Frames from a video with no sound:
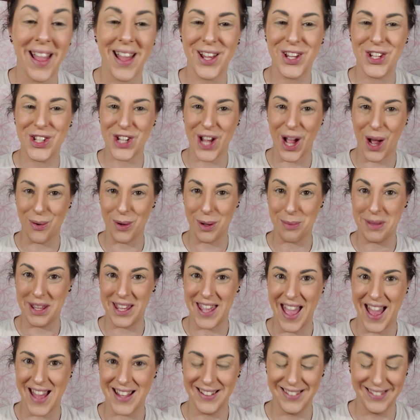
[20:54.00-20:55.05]
shall we
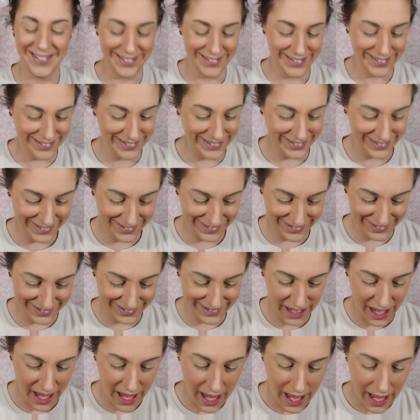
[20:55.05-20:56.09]
begin?
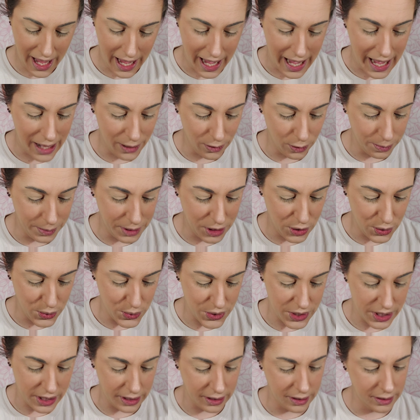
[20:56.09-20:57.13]
I will be
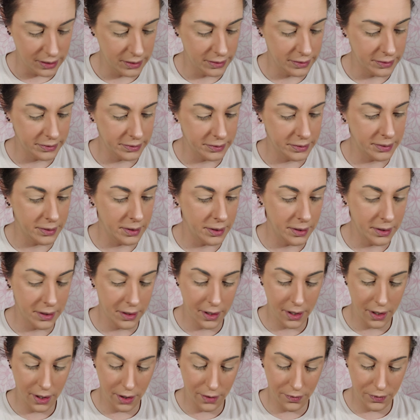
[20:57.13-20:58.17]
using
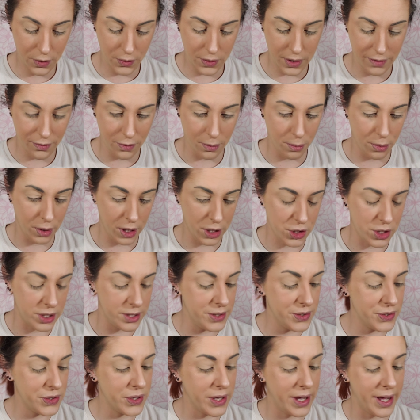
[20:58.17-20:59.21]
a few different
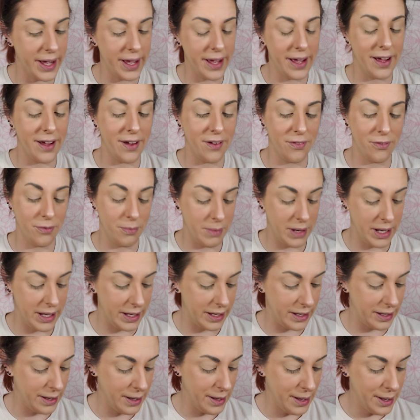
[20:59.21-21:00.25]
brushes. I have
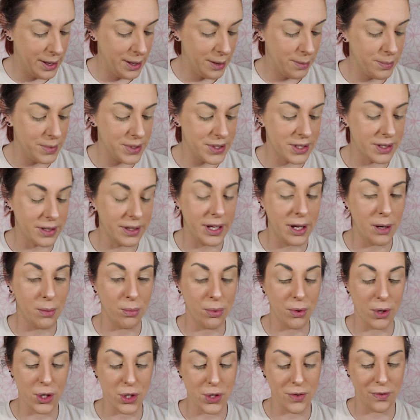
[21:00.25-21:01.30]
my Miss Glam
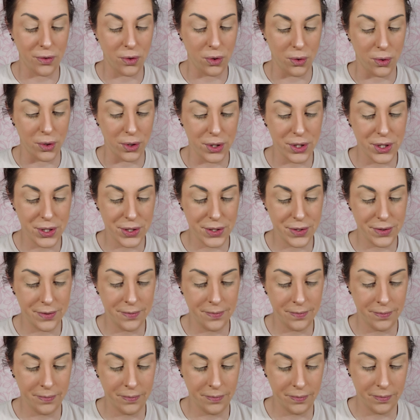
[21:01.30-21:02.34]
brush, of course.
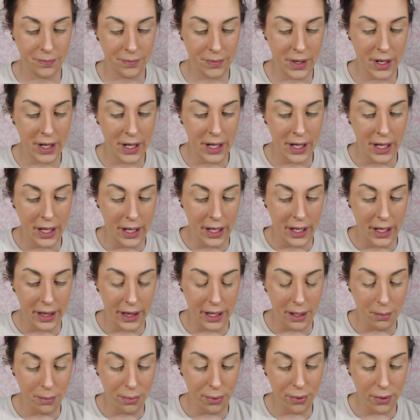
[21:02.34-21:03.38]

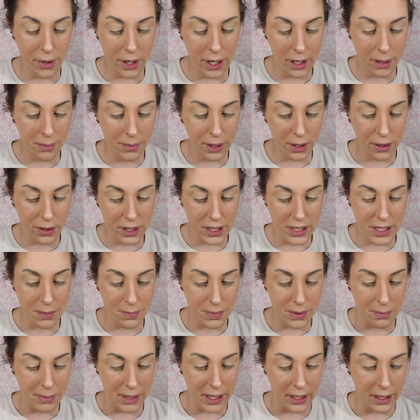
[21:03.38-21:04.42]
Then I'm probably going to
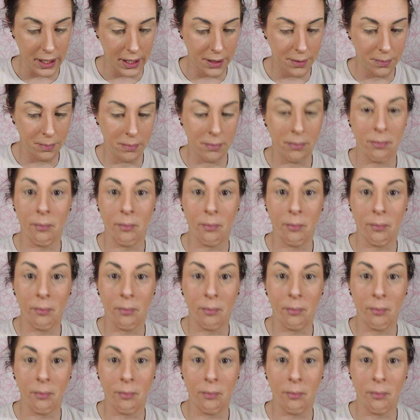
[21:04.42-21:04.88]
dip in Mandy.